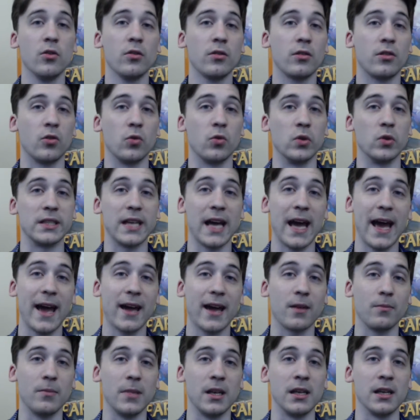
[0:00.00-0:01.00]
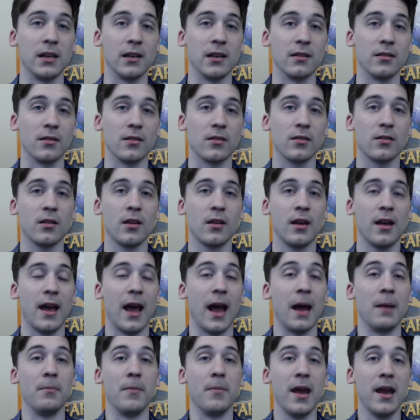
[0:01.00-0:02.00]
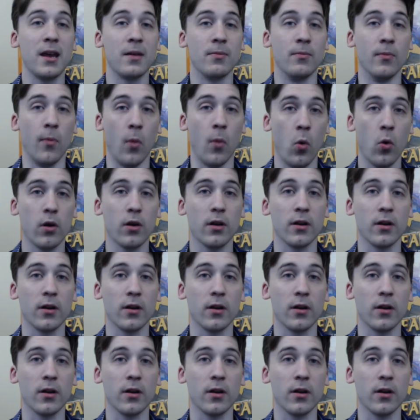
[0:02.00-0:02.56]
to attack minions and make more